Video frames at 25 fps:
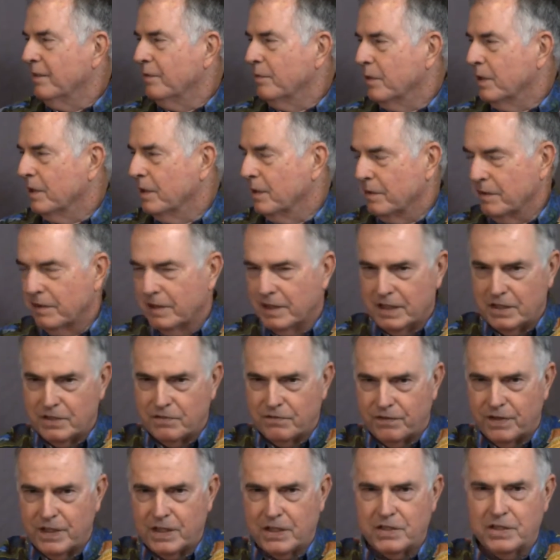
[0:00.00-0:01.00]
where
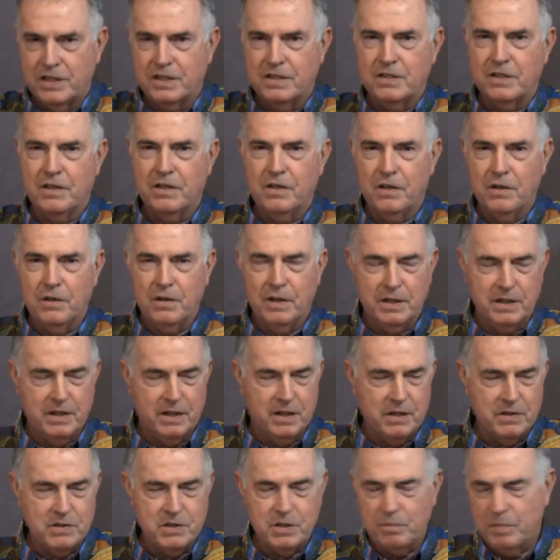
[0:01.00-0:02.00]
these functions all
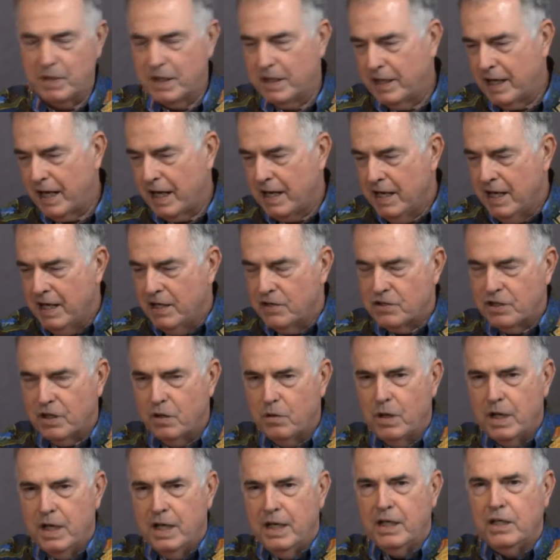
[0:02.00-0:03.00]
are split out.
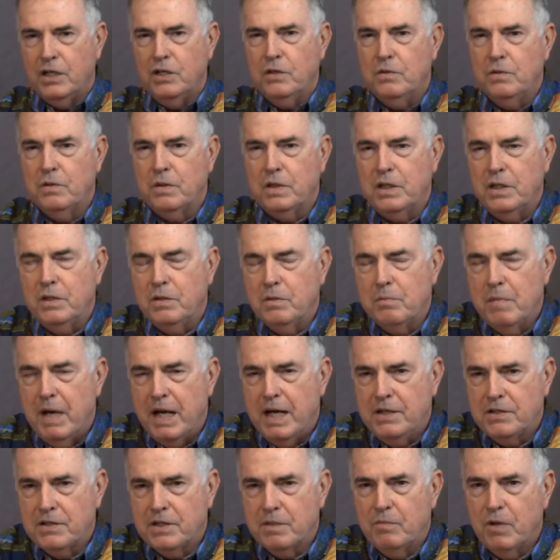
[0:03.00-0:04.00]
So you
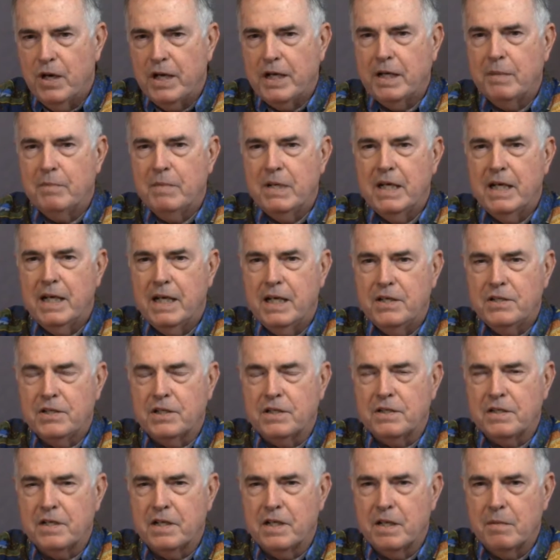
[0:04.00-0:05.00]
made some
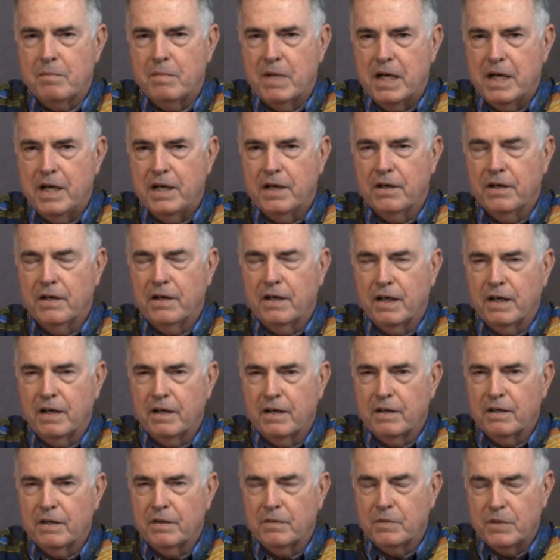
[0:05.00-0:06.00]
recommendations to the
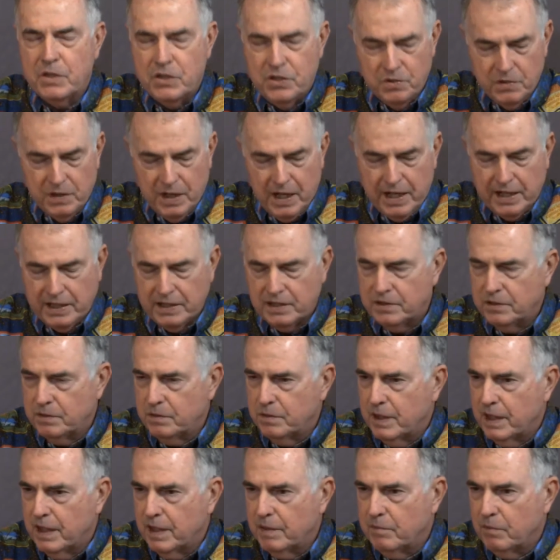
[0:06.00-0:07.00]
mayor. Would you like
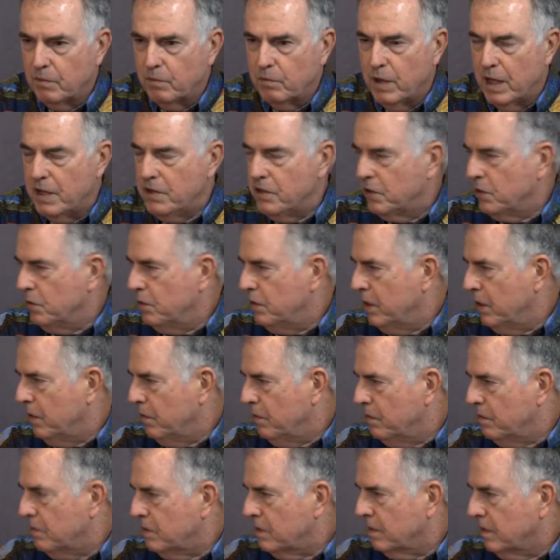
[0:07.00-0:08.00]
to run through
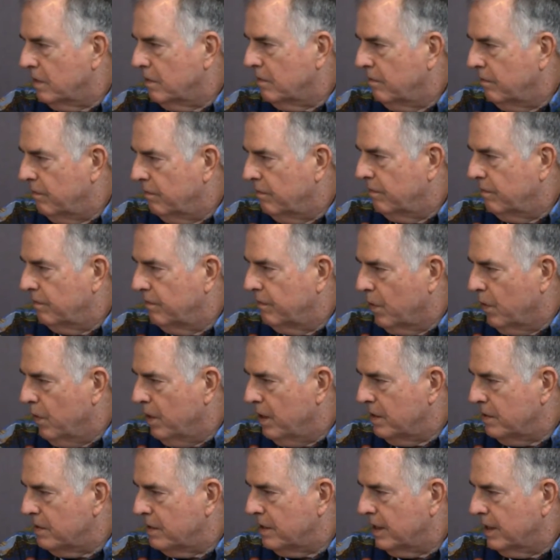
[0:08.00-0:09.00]
those
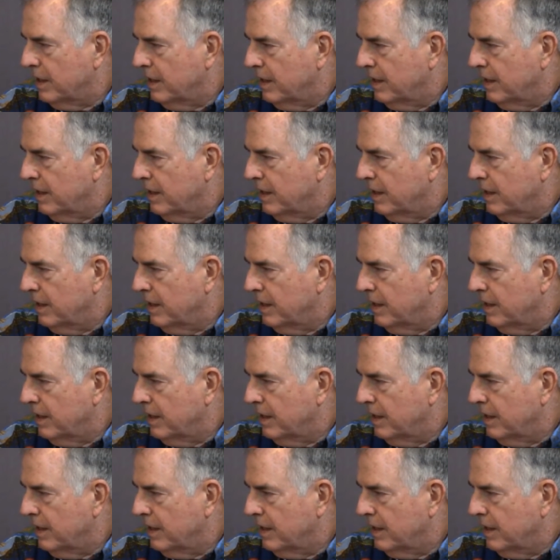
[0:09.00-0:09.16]
for us?